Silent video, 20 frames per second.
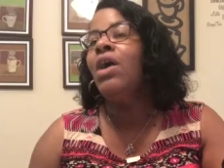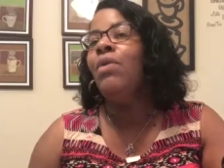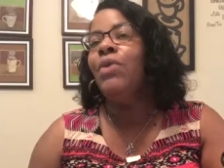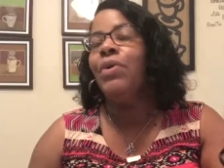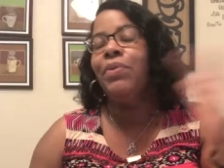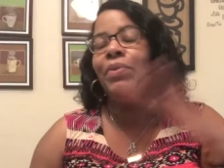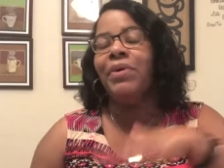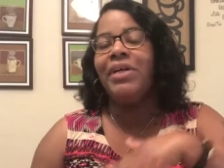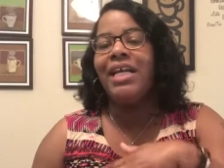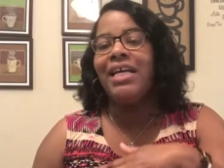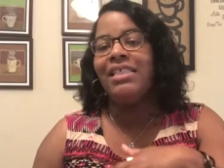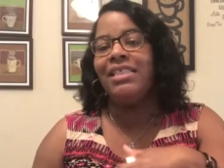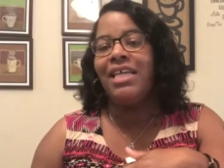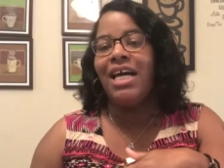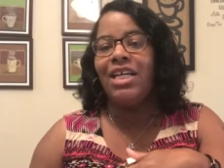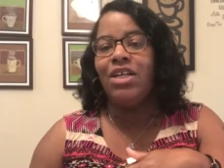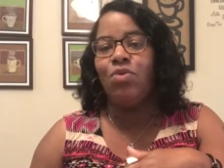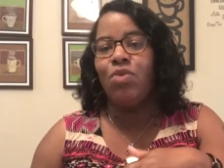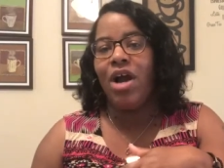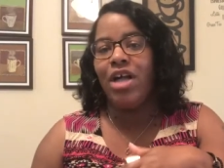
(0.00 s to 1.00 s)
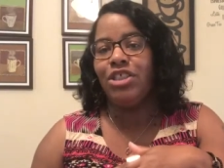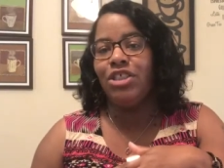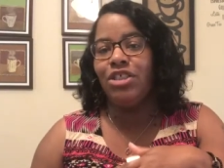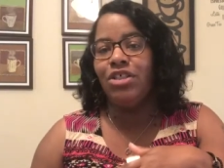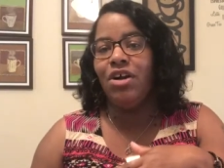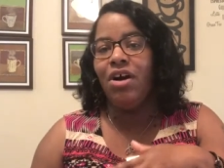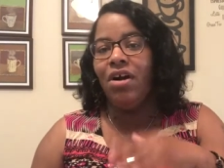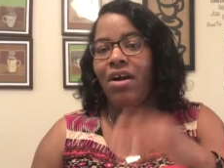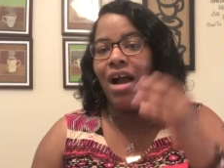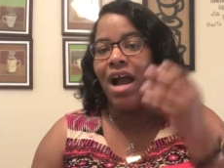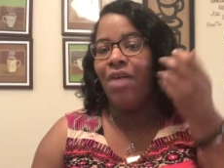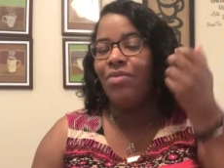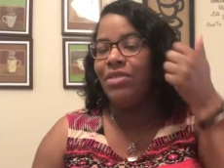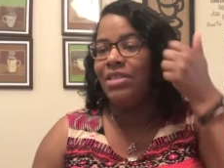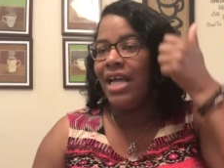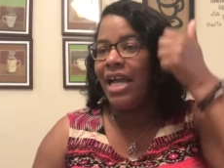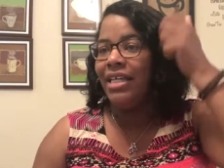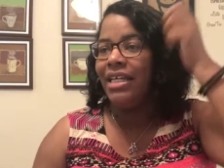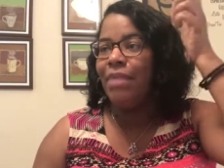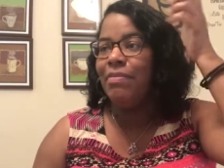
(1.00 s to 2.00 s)
When we went outside to wash the car, I was
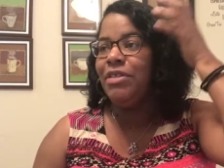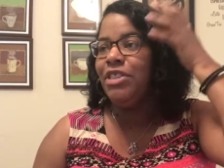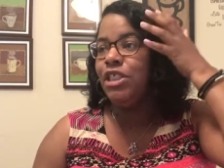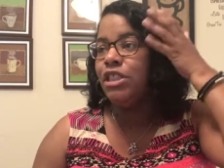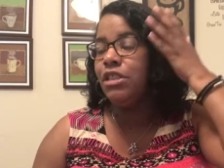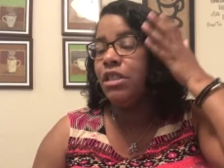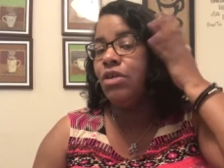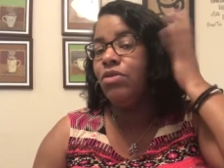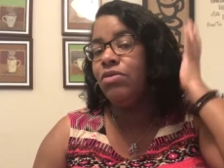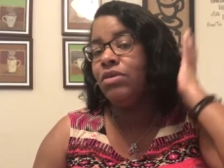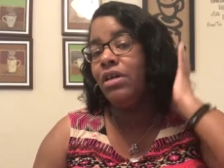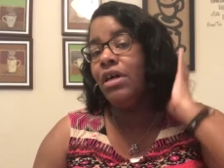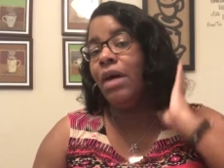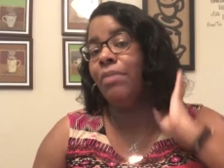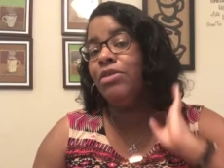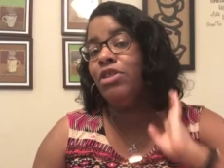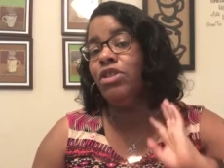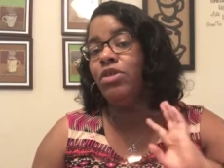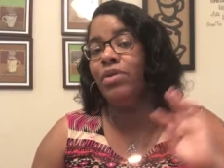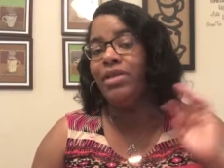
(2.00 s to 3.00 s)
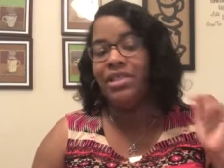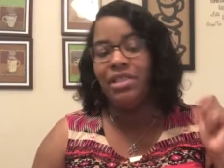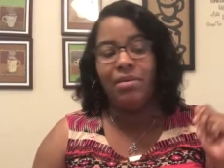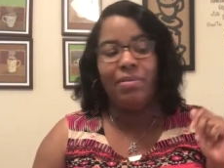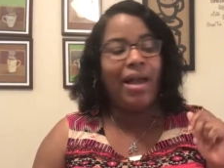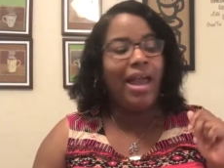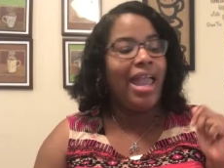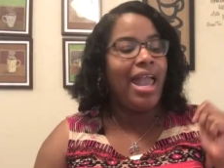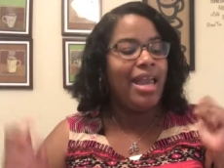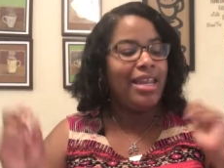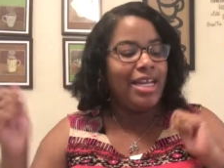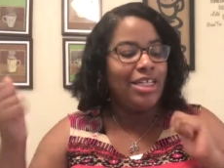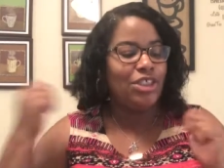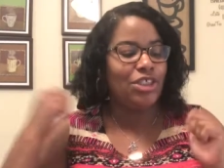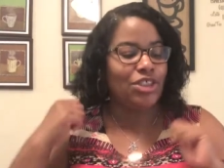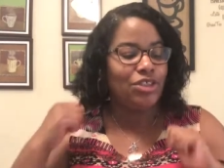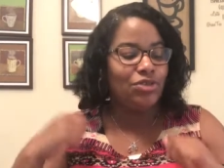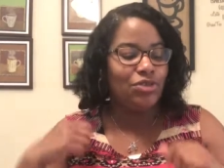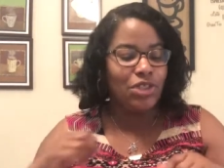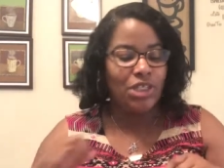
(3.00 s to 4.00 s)
like, let me just throw a couple of twists in my hair. And I
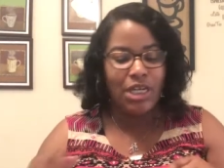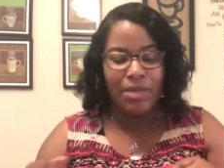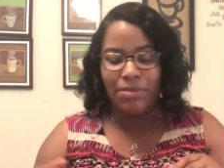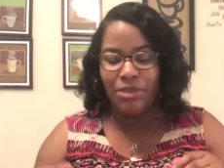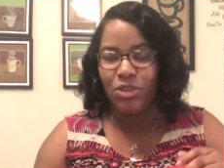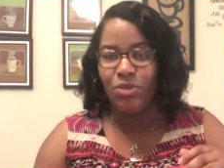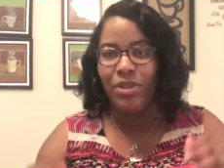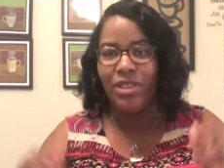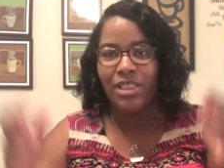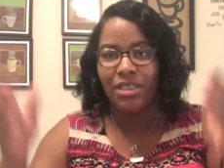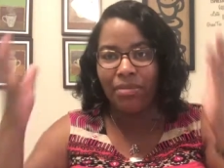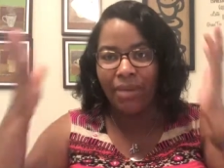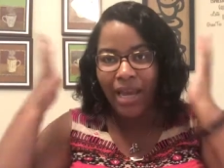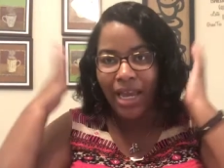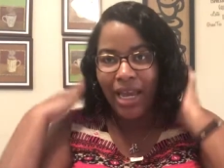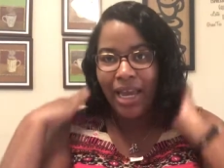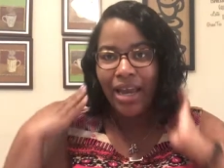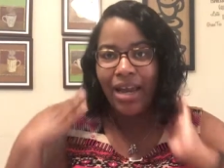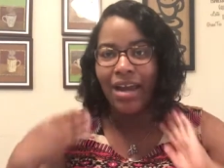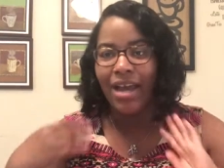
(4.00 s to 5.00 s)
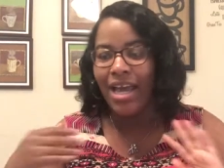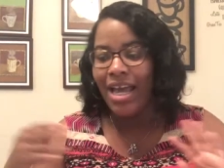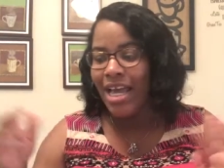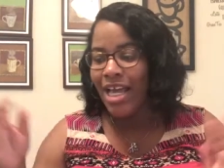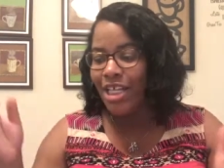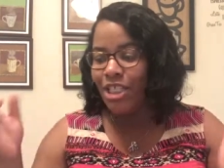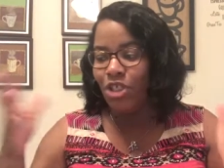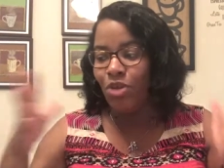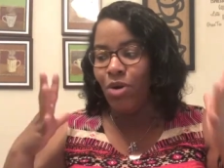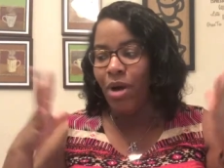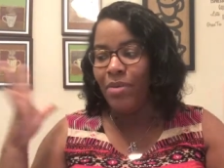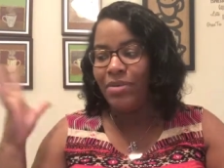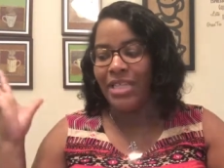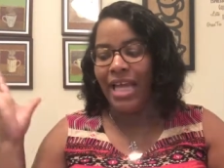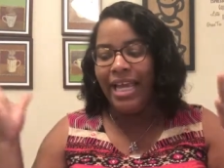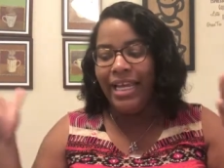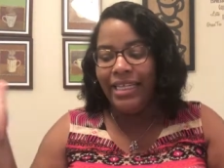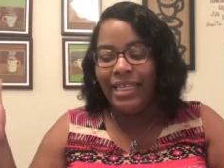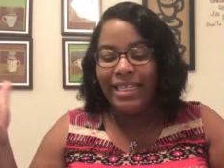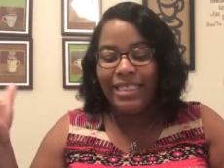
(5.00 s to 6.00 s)
just threw a couple of twists in my hair. So I was
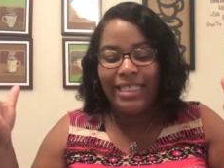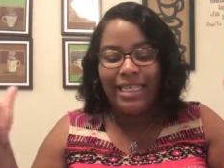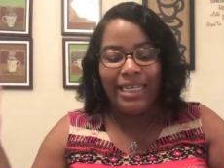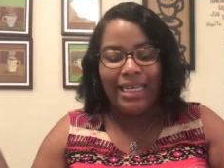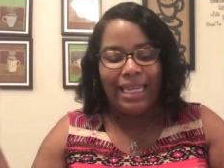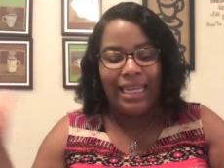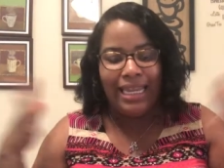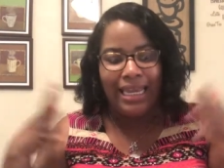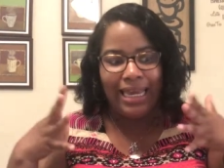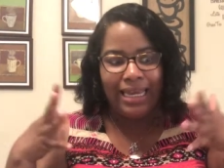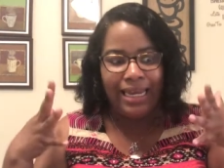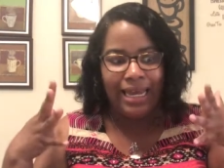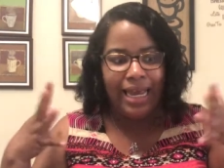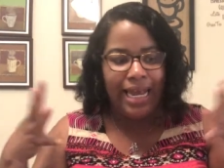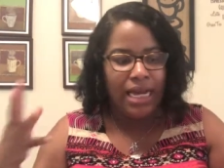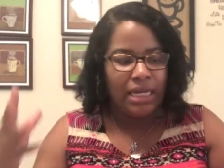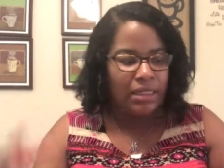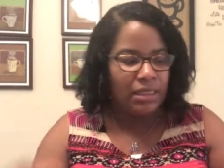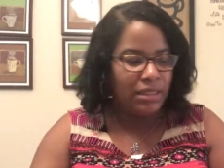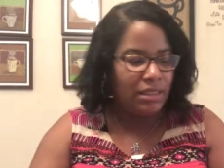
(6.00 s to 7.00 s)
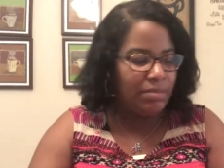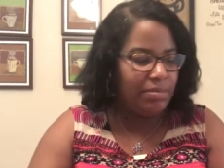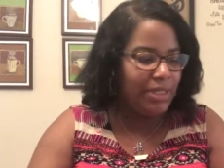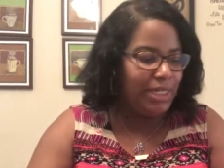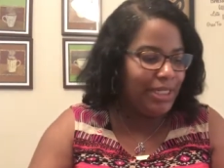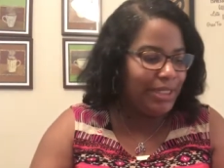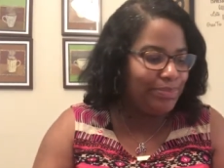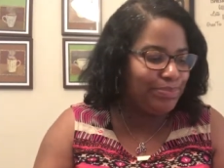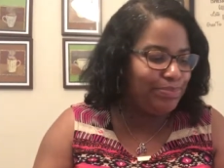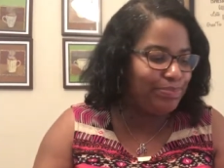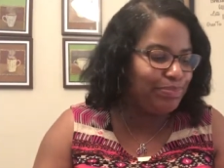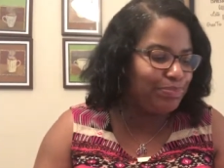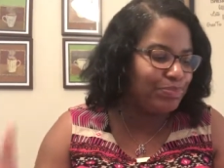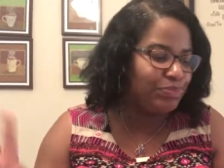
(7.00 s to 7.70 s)
like, at least it can lay down a little bit.